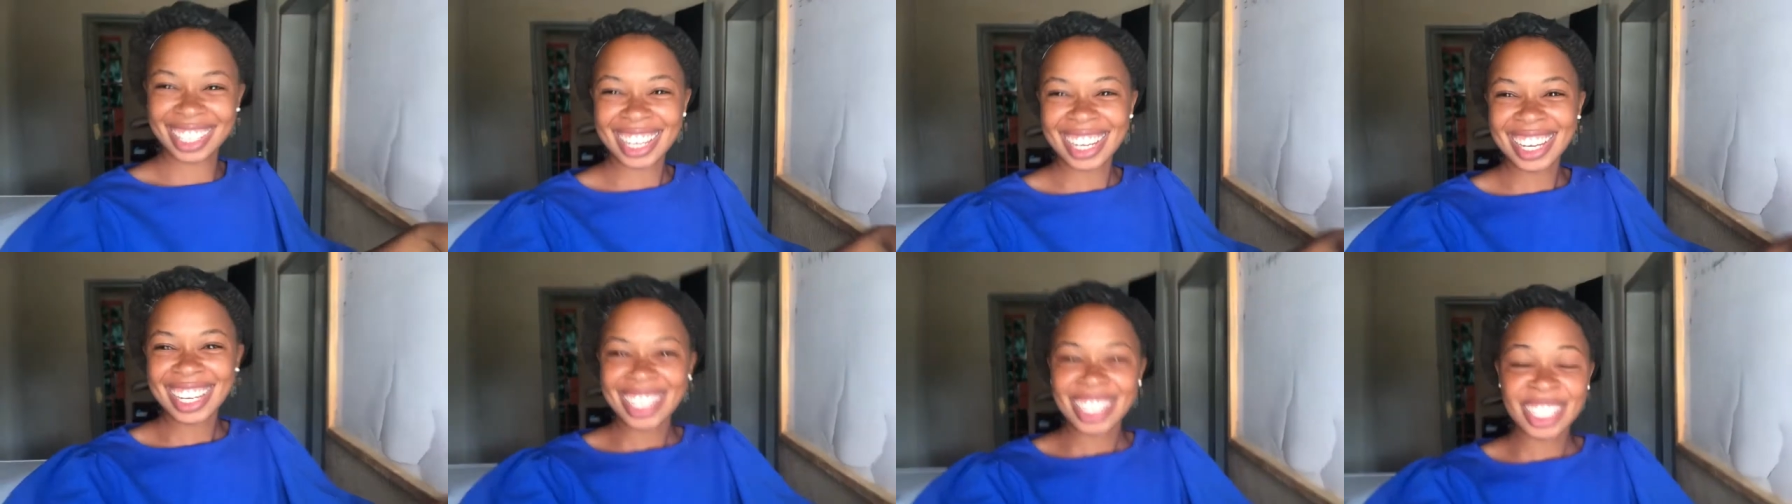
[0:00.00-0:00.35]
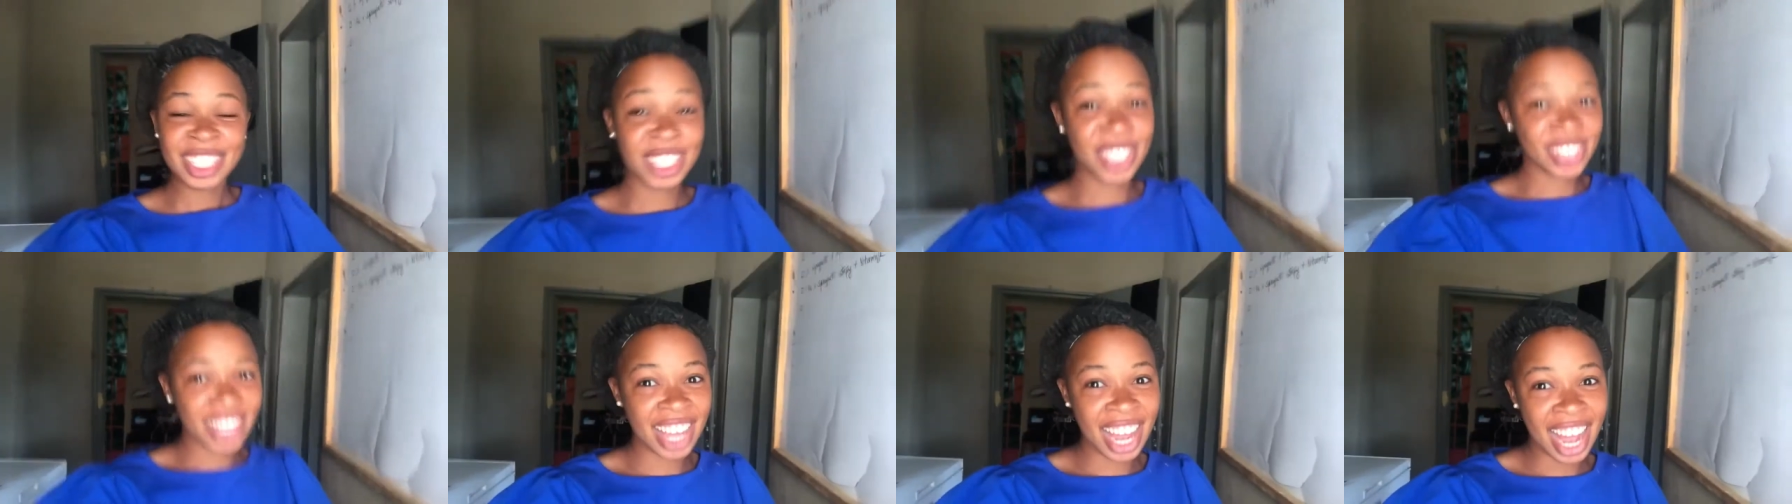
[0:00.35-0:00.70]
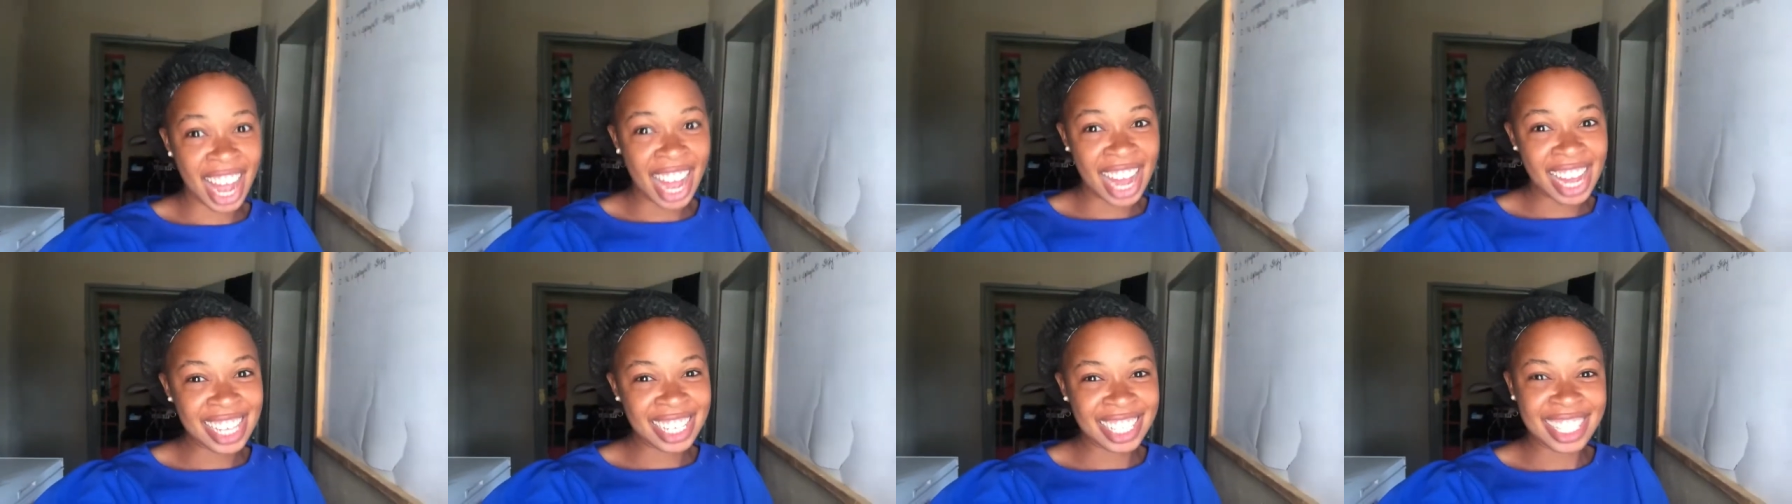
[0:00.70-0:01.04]
so
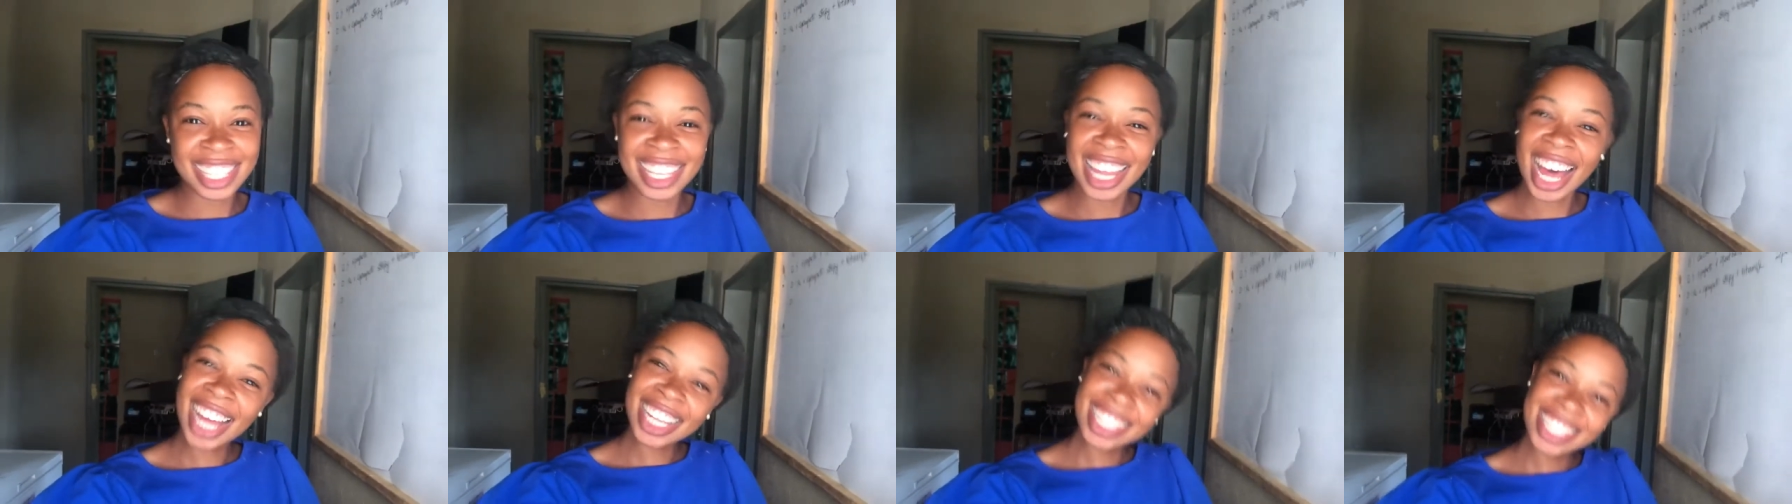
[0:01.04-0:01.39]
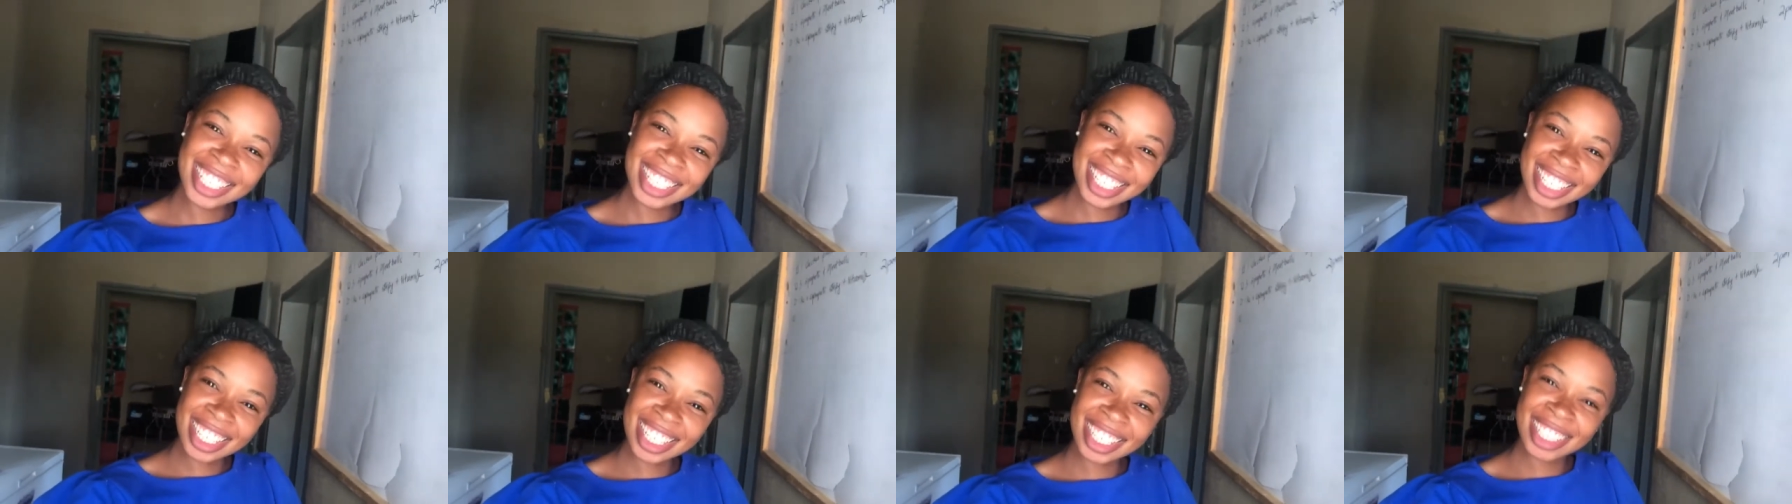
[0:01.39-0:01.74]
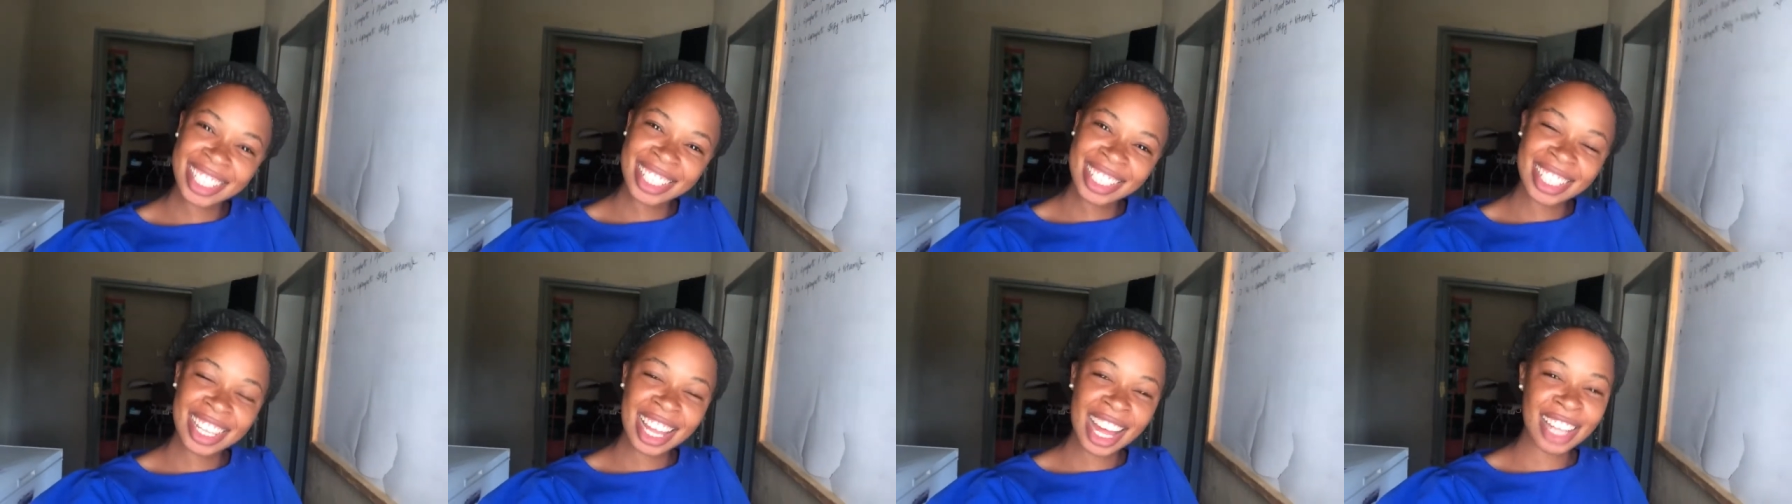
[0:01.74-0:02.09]
guys that's it
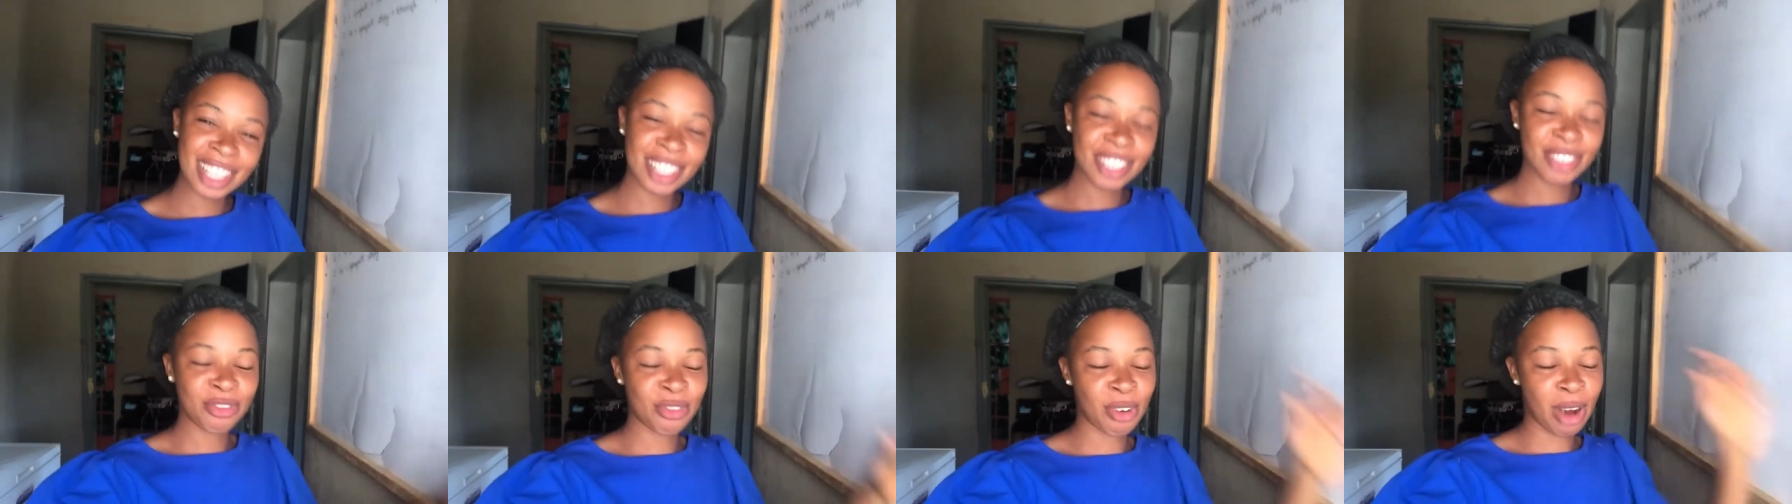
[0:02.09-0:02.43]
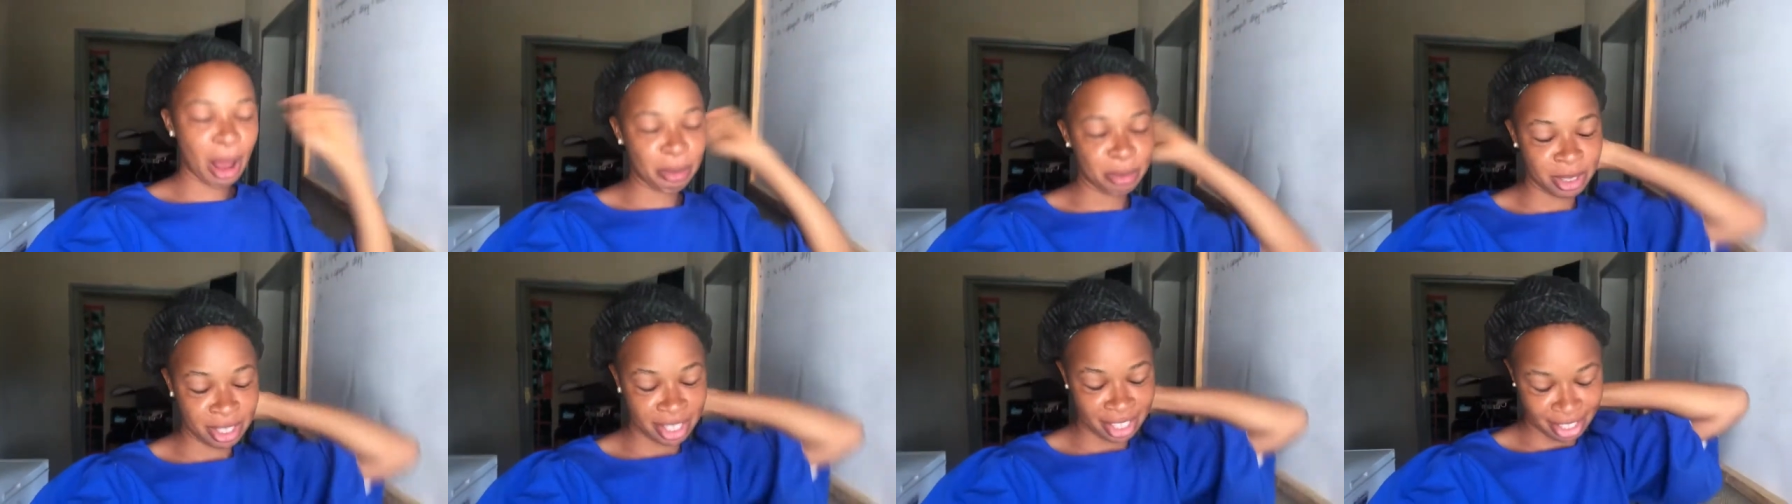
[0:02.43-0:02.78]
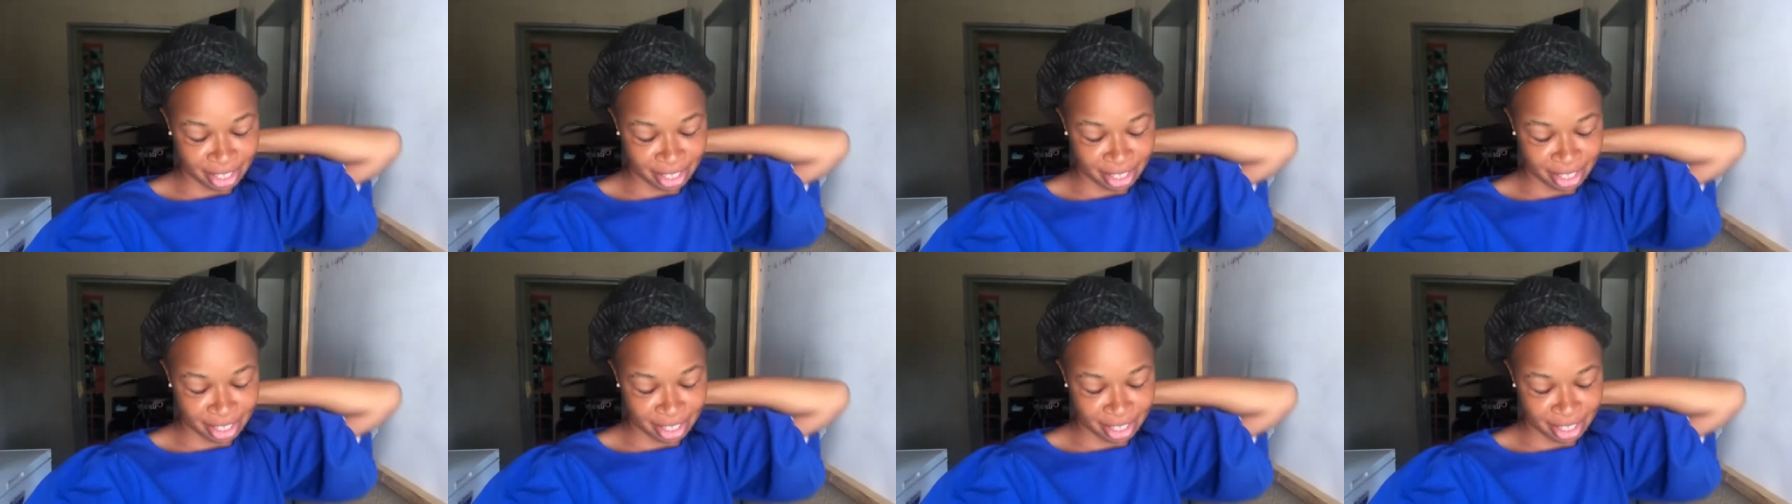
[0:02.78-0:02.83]
that wraps